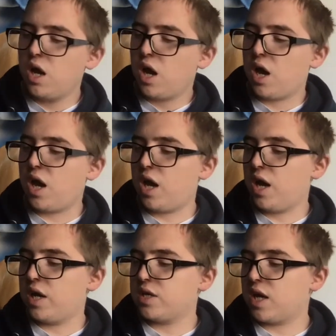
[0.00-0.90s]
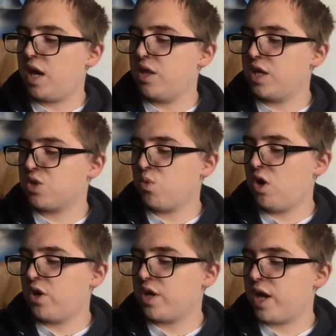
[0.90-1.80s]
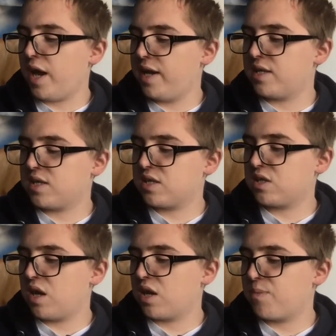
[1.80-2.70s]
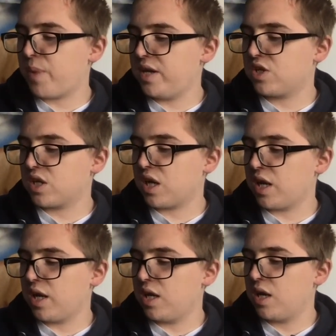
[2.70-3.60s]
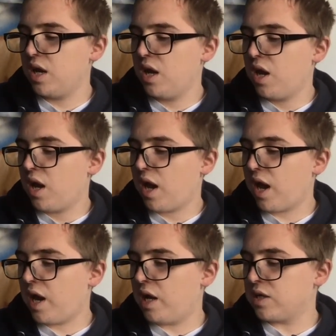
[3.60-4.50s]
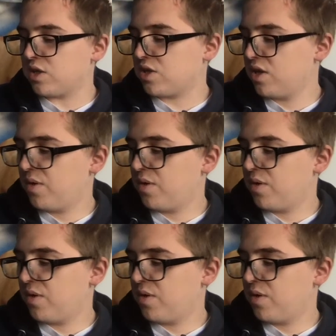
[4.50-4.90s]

And in this one, it basically has